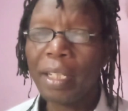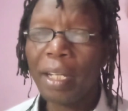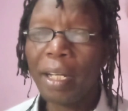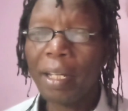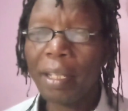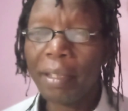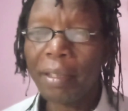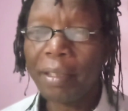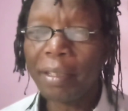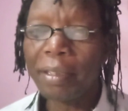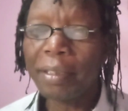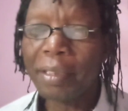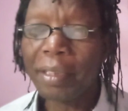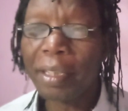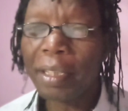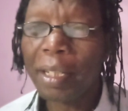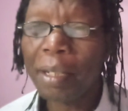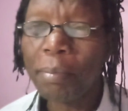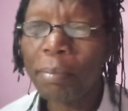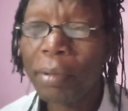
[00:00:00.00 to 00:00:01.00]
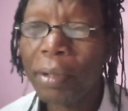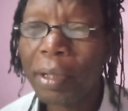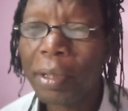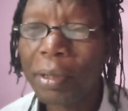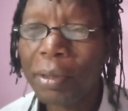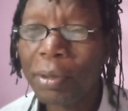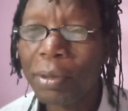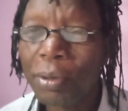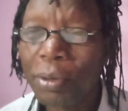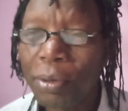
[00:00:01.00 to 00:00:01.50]
and this thing I'm
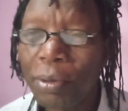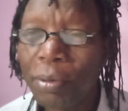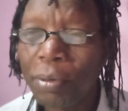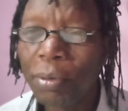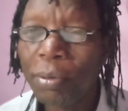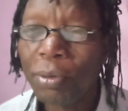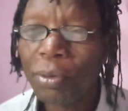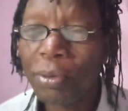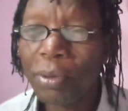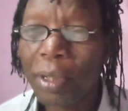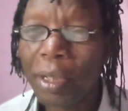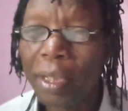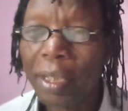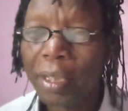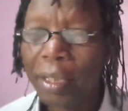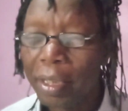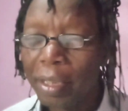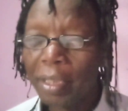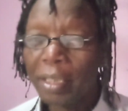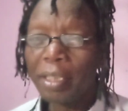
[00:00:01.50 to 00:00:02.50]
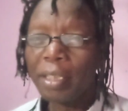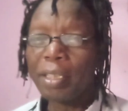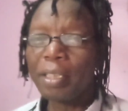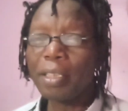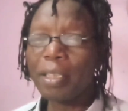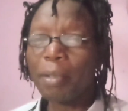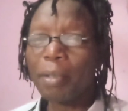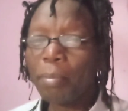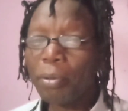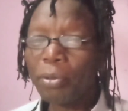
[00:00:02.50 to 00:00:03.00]
bringing to you today is
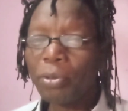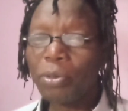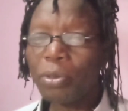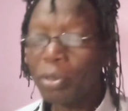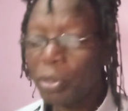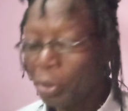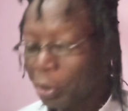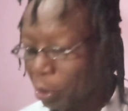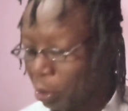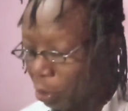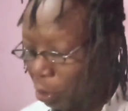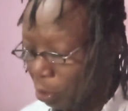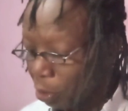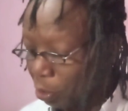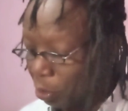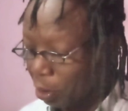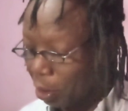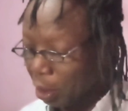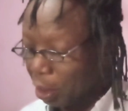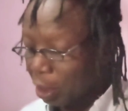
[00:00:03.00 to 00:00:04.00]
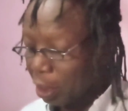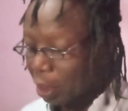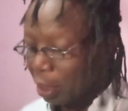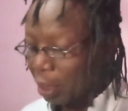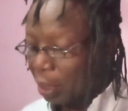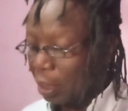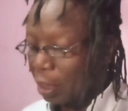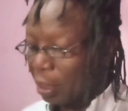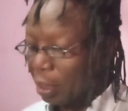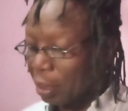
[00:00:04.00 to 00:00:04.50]
about nucleon
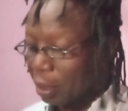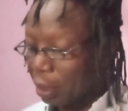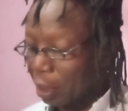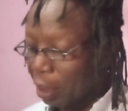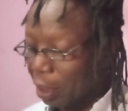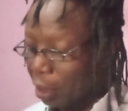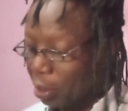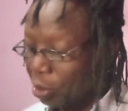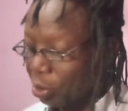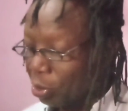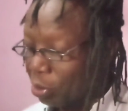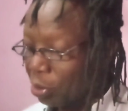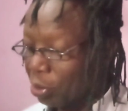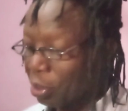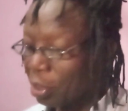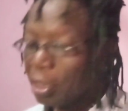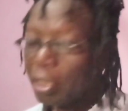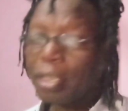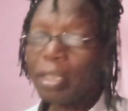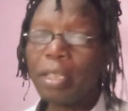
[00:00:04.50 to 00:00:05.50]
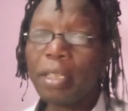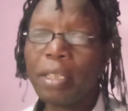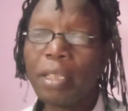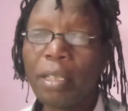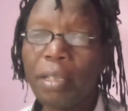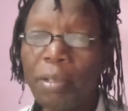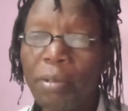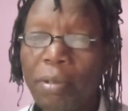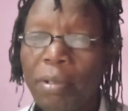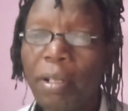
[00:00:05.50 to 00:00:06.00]
interactions in the
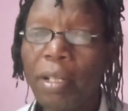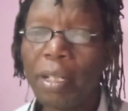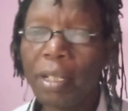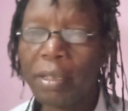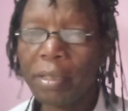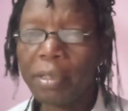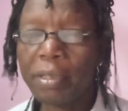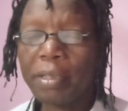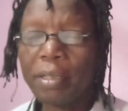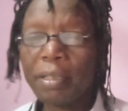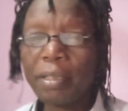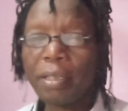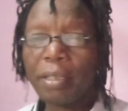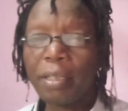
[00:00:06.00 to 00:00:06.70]
nucleus.